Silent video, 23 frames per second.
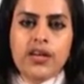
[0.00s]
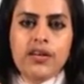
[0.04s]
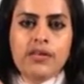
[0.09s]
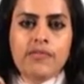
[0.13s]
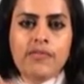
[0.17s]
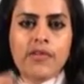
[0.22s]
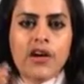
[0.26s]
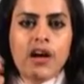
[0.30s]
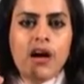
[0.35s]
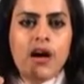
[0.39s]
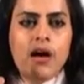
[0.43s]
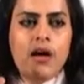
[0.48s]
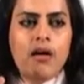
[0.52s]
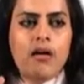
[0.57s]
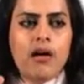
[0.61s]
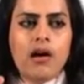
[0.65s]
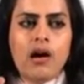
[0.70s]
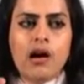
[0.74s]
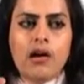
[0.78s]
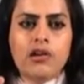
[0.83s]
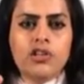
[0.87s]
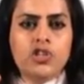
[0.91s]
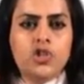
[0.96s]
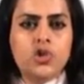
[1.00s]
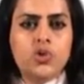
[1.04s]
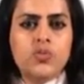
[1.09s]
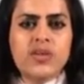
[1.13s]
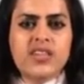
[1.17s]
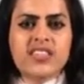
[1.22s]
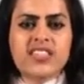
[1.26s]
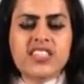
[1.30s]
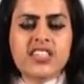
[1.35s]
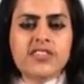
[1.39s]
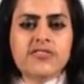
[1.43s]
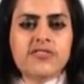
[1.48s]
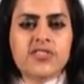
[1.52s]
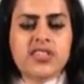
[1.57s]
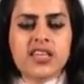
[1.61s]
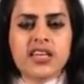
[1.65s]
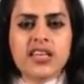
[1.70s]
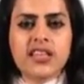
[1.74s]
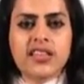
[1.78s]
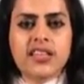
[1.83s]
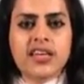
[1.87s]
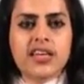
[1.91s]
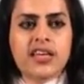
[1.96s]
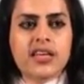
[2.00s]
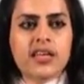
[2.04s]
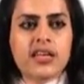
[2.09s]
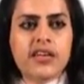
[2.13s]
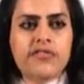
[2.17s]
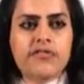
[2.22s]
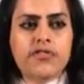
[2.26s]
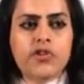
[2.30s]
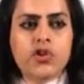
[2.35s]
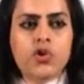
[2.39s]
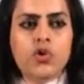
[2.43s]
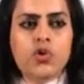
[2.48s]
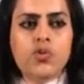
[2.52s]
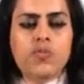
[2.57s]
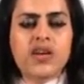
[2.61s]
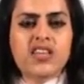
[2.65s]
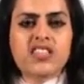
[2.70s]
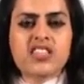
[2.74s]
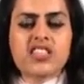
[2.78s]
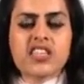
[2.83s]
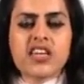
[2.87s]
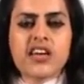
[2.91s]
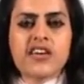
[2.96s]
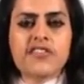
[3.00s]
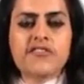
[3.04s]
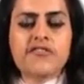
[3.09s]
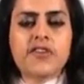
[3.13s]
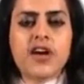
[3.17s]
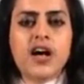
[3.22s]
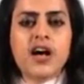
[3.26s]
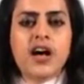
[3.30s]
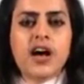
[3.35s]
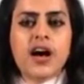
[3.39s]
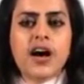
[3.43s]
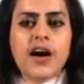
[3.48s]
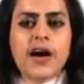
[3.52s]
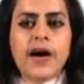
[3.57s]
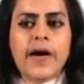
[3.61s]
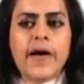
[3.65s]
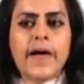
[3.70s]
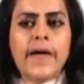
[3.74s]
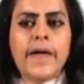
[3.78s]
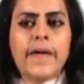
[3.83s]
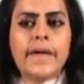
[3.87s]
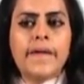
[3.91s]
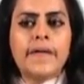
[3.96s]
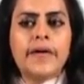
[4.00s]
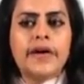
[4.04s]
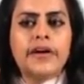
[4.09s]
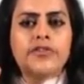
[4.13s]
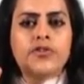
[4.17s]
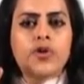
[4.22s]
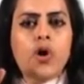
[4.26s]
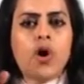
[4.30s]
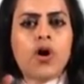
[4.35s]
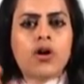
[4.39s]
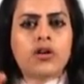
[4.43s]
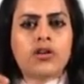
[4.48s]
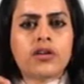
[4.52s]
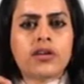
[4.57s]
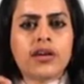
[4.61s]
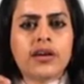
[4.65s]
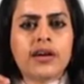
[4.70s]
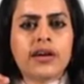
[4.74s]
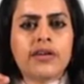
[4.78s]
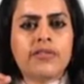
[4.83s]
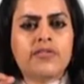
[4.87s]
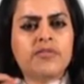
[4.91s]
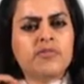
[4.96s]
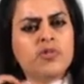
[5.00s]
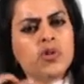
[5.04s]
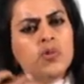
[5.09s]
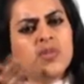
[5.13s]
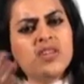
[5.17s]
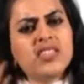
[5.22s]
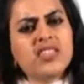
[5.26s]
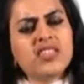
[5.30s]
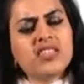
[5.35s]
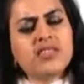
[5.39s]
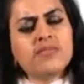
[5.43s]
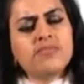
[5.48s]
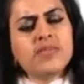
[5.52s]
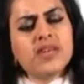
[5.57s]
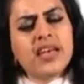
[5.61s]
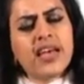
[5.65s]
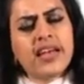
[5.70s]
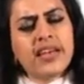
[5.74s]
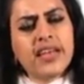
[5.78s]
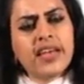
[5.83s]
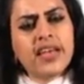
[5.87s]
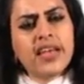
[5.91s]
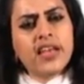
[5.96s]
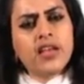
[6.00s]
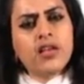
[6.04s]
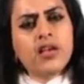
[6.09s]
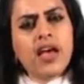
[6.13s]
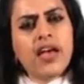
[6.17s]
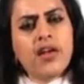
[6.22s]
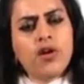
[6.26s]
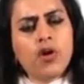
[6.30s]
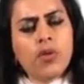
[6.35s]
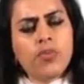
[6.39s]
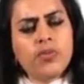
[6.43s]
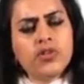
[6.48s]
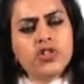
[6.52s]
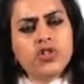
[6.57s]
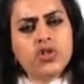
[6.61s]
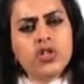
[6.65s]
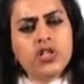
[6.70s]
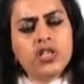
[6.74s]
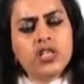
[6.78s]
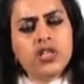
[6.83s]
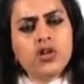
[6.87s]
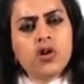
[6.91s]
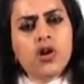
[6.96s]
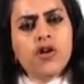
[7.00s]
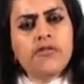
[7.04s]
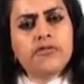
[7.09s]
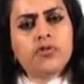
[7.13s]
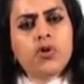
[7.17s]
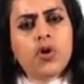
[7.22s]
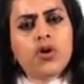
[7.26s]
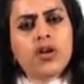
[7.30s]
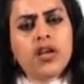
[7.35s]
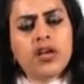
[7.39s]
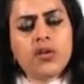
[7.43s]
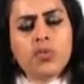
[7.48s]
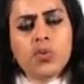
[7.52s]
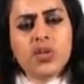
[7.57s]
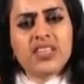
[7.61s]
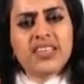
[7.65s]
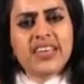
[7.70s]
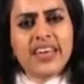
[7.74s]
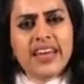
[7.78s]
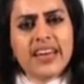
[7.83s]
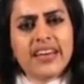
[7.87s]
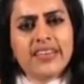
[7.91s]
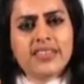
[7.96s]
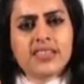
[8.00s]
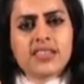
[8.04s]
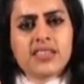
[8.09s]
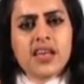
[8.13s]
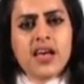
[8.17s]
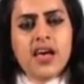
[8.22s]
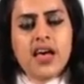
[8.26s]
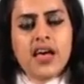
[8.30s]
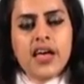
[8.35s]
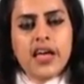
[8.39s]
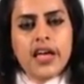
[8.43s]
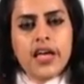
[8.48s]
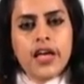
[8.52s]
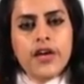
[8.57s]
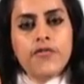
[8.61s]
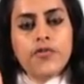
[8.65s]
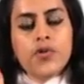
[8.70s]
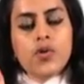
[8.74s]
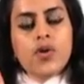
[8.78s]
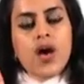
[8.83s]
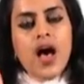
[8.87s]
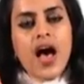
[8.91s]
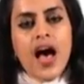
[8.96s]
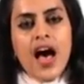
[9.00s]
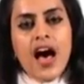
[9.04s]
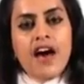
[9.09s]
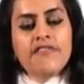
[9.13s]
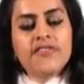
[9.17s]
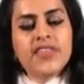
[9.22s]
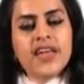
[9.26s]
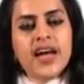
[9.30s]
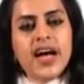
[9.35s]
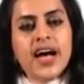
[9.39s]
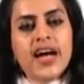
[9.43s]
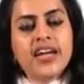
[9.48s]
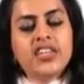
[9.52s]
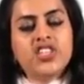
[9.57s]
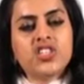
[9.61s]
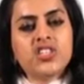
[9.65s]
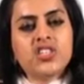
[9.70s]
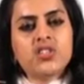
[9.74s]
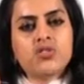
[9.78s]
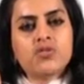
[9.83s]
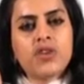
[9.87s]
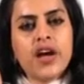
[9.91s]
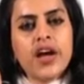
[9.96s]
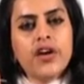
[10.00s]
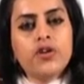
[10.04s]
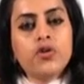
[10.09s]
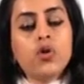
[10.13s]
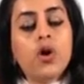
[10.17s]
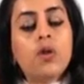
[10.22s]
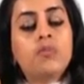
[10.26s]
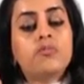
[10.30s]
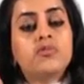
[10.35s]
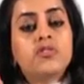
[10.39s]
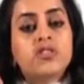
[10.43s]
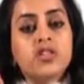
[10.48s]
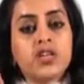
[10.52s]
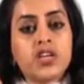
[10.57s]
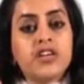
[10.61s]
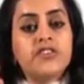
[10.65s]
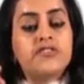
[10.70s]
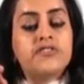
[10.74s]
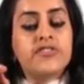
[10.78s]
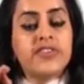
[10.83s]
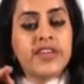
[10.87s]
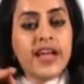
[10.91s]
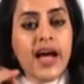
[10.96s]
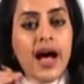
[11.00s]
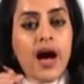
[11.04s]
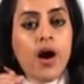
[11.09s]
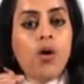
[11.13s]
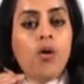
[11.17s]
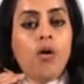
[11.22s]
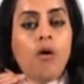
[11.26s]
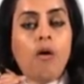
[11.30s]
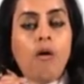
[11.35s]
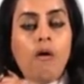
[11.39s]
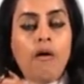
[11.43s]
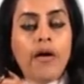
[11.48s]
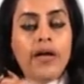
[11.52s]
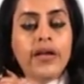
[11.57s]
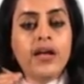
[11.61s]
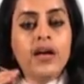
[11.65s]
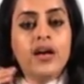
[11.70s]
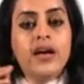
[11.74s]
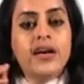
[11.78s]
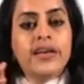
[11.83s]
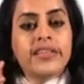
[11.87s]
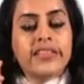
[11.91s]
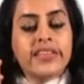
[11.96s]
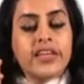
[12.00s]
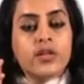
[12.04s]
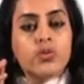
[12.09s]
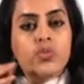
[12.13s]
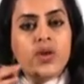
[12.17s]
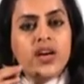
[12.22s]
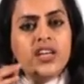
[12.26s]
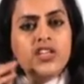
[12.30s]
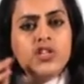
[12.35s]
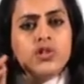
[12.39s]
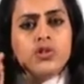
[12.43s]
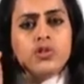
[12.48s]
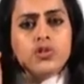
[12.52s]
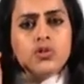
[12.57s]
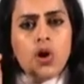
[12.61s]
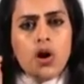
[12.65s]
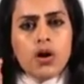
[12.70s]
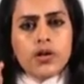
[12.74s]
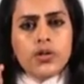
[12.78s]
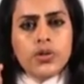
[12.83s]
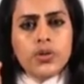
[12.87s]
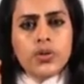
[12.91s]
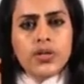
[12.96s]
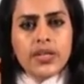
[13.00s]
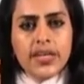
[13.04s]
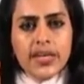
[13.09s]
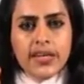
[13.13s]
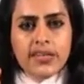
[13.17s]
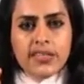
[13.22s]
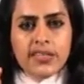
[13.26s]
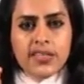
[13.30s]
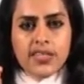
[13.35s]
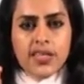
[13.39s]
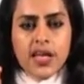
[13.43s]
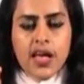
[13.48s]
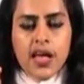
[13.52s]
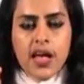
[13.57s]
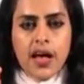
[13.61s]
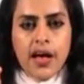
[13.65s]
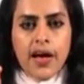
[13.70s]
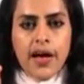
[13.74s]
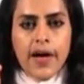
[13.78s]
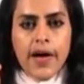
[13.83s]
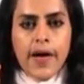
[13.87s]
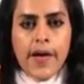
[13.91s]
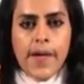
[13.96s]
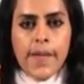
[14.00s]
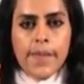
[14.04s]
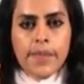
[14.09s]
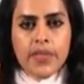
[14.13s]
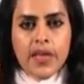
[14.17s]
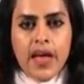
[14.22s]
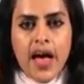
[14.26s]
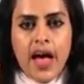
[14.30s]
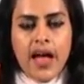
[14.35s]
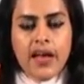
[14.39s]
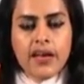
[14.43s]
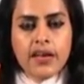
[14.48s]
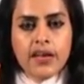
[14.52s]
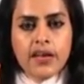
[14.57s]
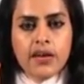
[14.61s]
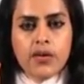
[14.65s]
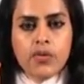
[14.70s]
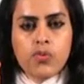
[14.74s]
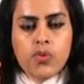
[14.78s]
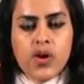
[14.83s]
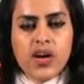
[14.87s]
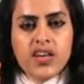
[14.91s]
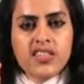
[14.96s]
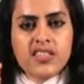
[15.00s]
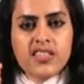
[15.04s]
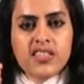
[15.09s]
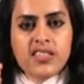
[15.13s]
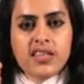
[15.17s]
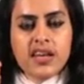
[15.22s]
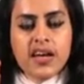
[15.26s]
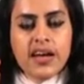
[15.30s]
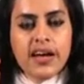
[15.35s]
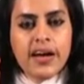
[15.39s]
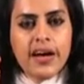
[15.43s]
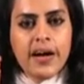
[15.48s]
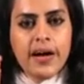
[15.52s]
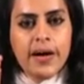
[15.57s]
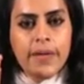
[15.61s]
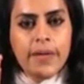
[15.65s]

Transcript: Okay, you must have seen that if you must have talked, you must be getting an opportunity of talking with kids. If you have that, just try to observe now on that when you talk to kids, and once